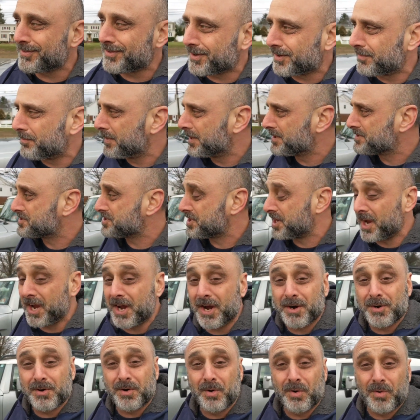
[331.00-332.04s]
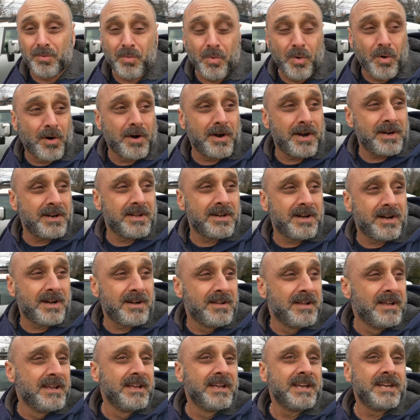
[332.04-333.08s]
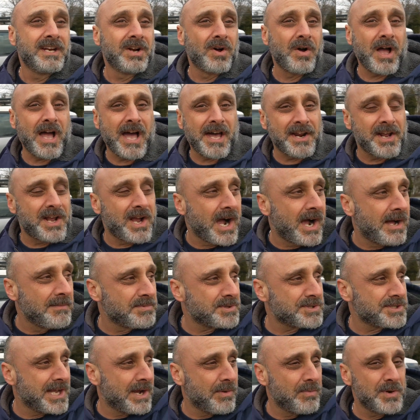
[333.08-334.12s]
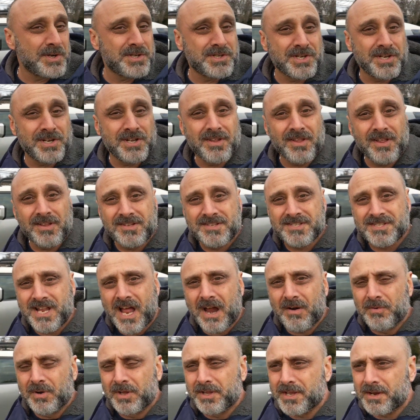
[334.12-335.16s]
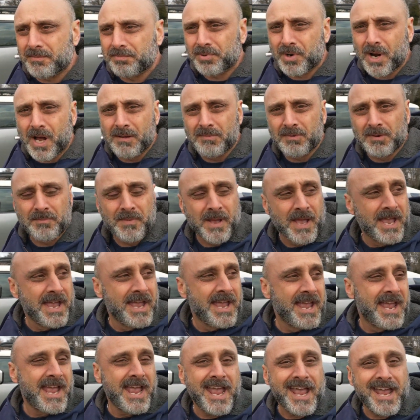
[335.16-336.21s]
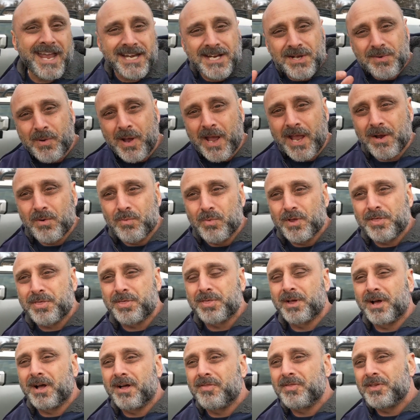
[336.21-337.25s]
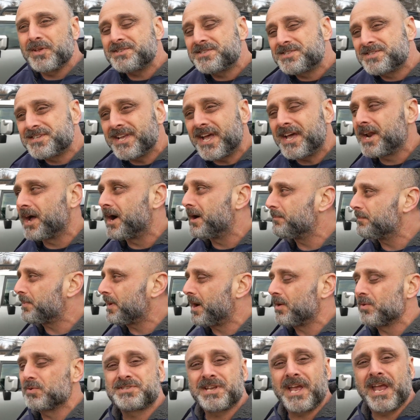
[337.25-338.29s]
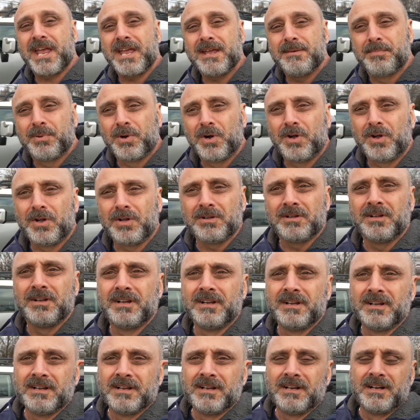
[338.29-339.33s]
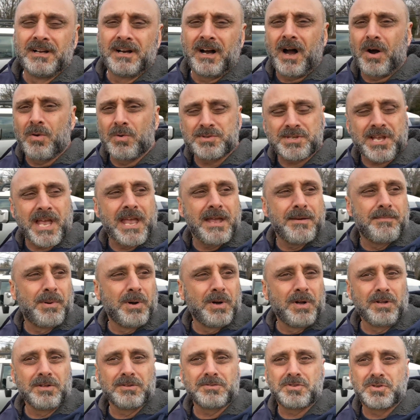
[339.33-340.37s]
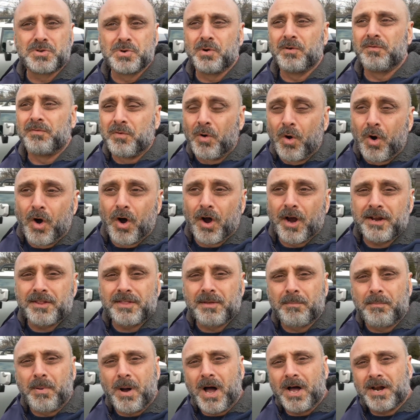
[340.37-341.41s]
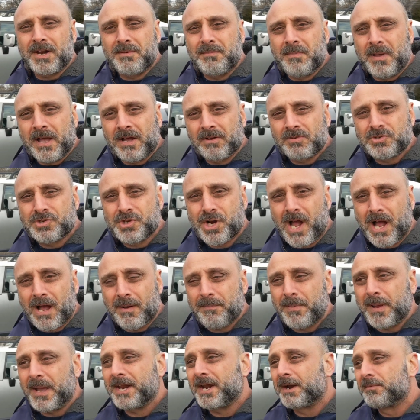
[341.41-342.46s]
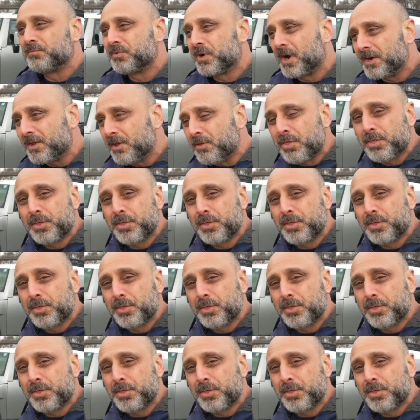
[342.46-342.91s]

they're a bit scared or worried, uh, you know, how to accomplish that, which uh, it's not really a problem. Anyway, with uh, this setup, I was able, I was able to avoid the body mount chop and I'm running